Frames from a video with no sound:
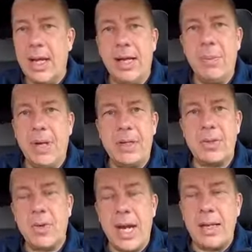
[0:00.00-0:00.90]
a little bit
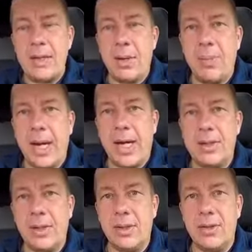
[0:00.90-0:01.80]
strange
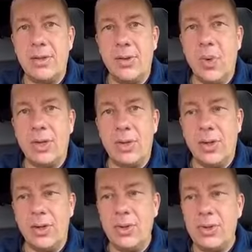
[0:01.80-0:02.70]
compared to what
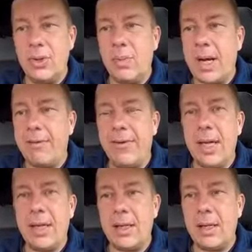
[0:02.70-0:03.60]
you're used to, but I
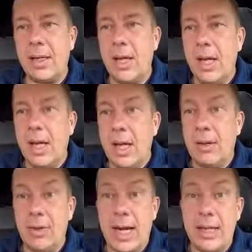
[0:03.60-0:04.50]
think in
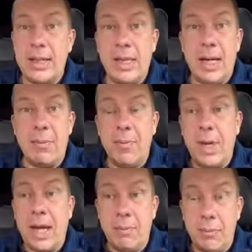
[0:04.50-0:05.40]
reality
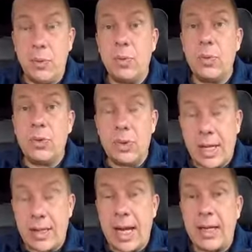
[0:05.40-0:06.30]
I'm
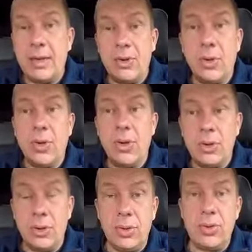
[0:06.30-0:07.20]
starting to
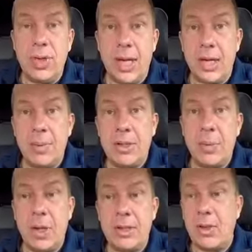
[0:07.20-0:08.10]
learn to use the head-up
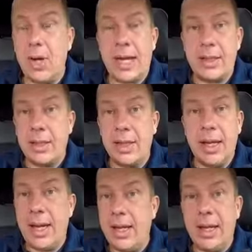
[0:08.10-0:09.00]
display. So
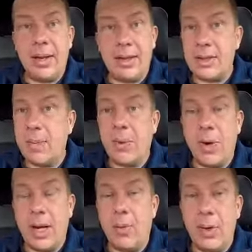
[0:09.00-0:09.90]
actually, at some
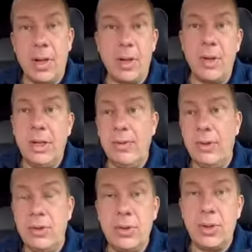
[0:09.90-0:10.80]
point, I would not
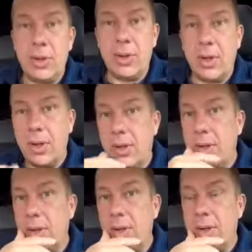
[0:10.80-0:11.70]
even use
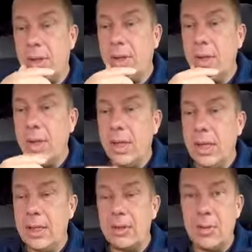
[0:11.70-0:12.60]
the
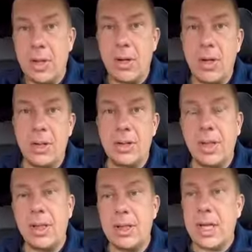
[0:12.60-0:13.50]
instrument
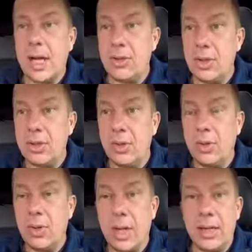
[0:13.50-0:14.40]
cluster in this car. Just
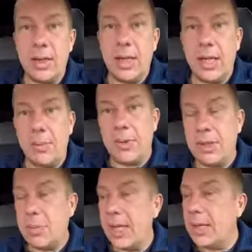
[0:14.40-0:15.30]
look at the head-up
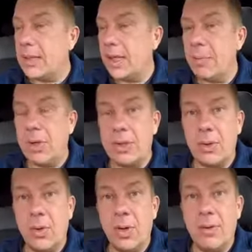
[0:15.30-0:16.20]
display instead,
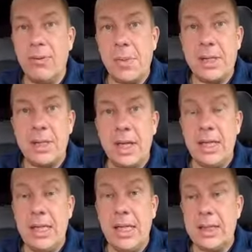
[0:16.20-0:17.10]
because all information
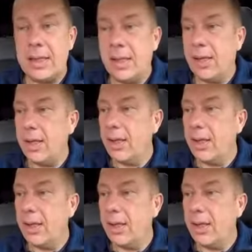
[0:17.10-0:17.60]
I need is in